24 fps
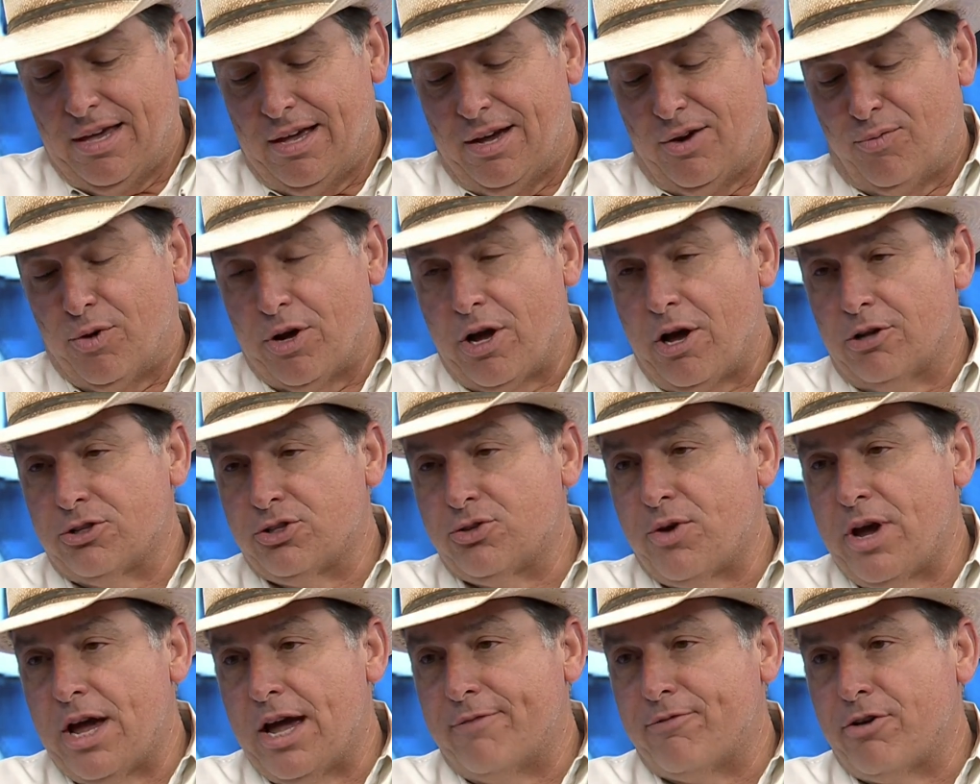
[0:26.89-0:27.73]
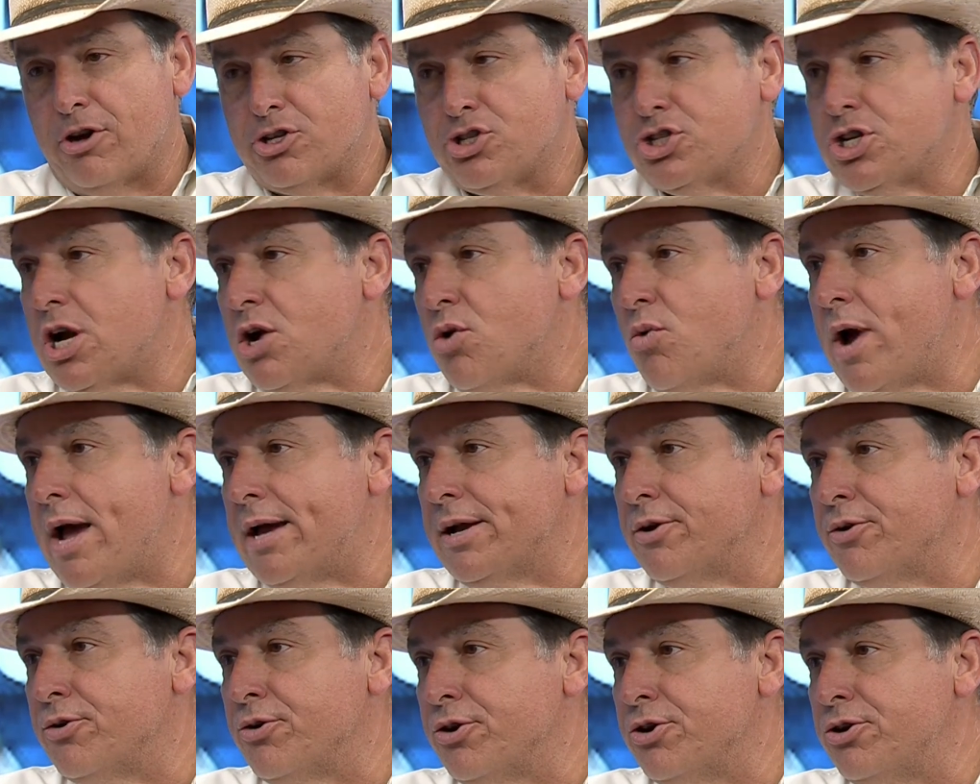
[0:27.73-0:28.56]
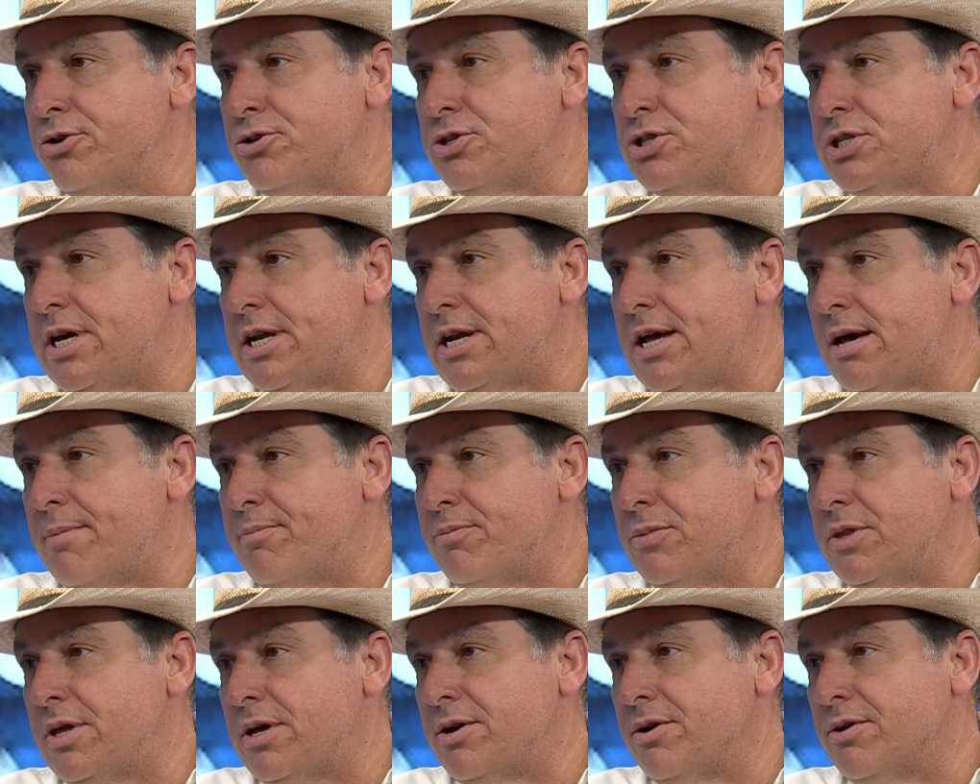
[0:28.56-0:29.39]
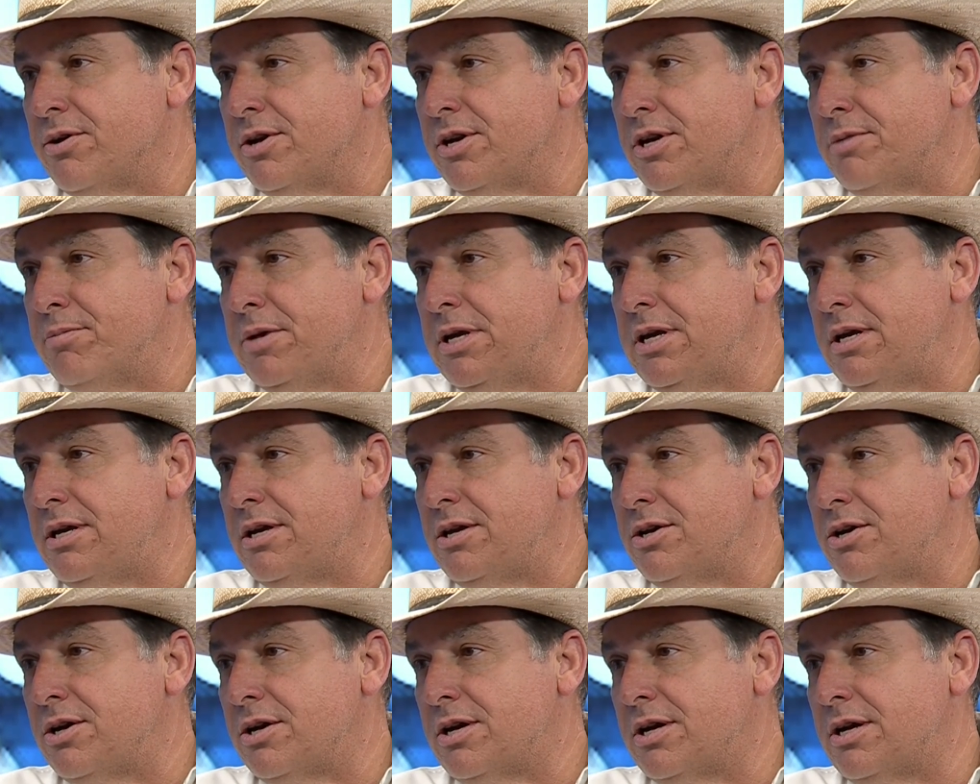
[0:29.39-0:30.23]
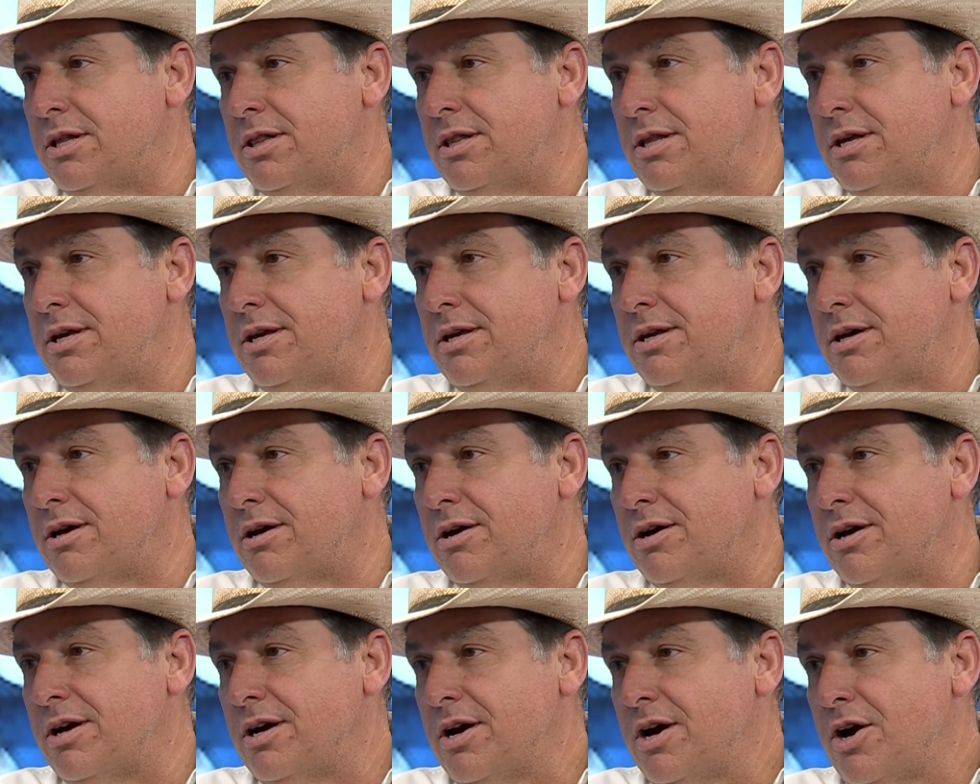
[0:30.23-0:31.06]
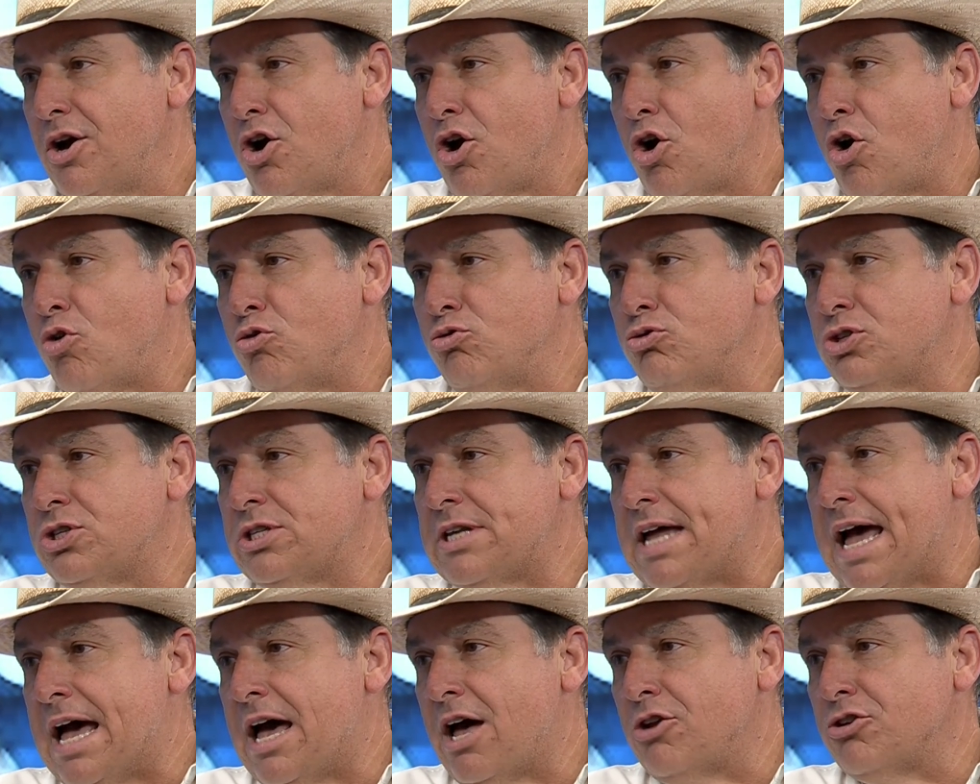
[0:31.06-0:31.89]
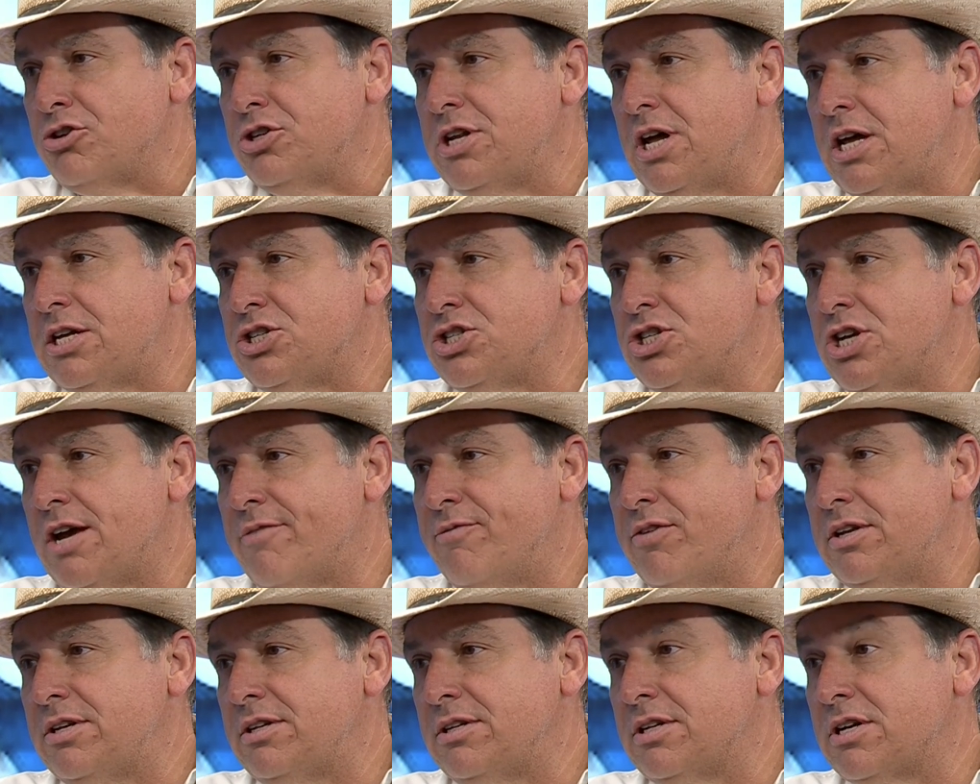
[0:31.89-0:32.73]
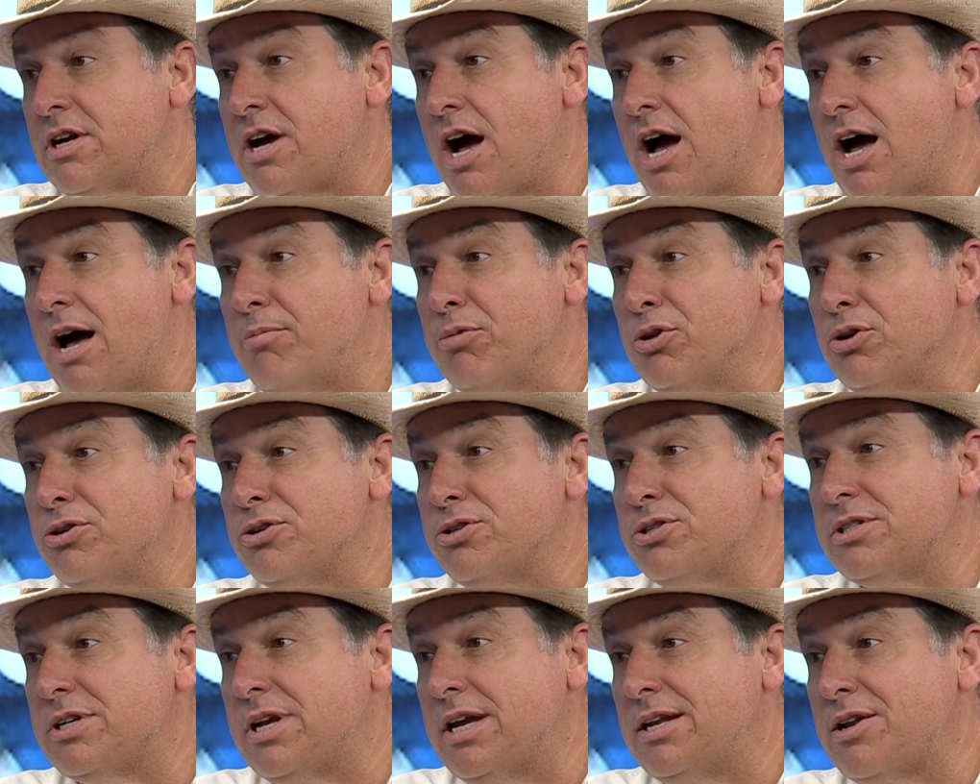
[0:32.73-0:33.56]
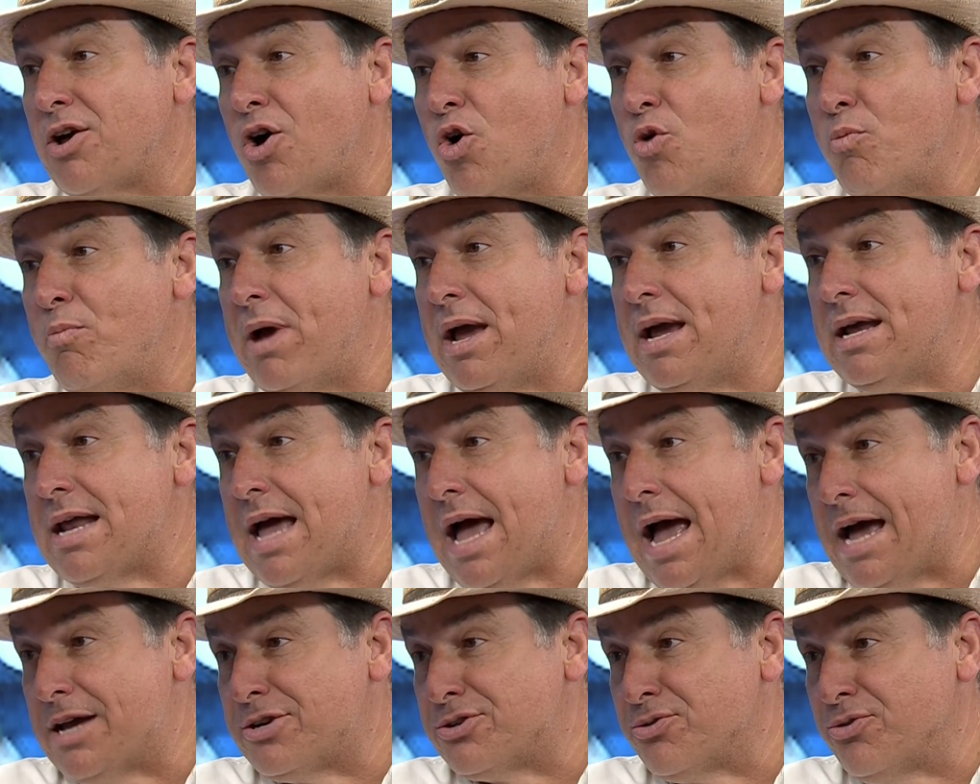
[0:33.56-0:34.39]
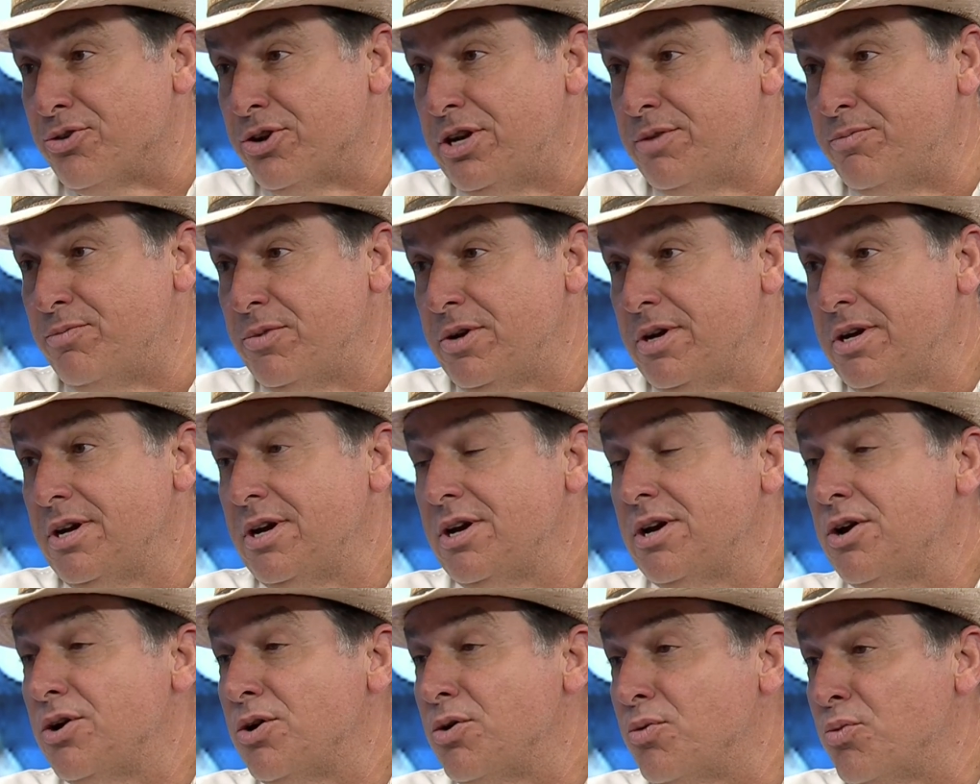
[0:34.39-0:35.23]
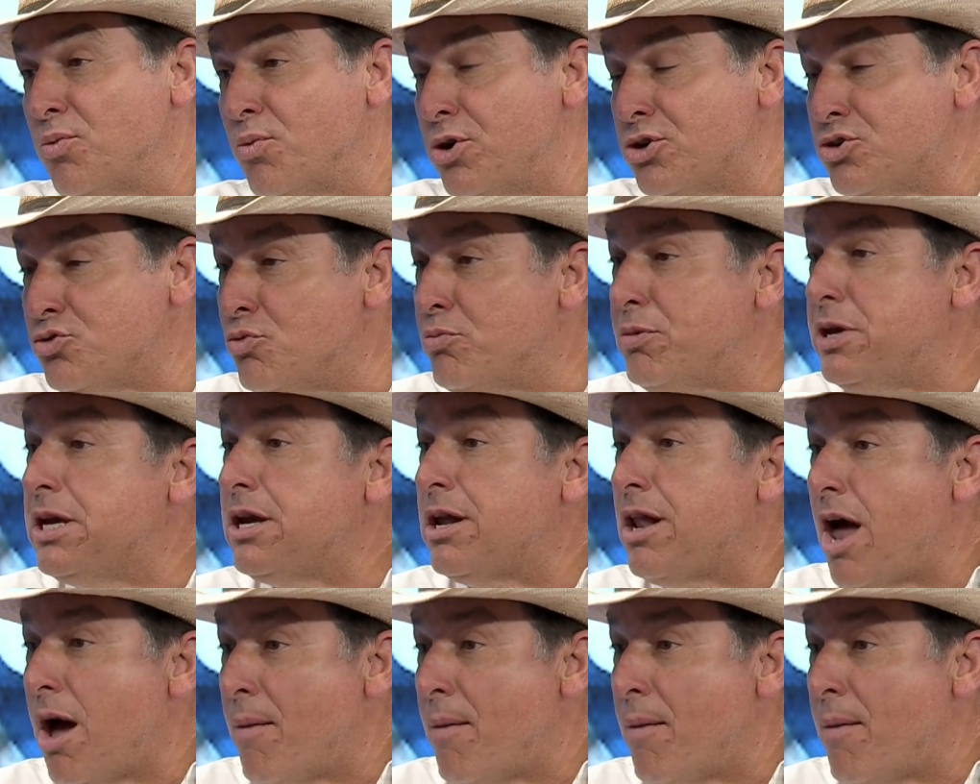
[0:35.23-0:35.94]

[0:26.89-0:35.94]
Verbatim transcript: We also have our chuck wagon crew set up that are going to be cooking the uh, old style Dutch oven cobblers and homemade ice cream. Cobblers and homemade will be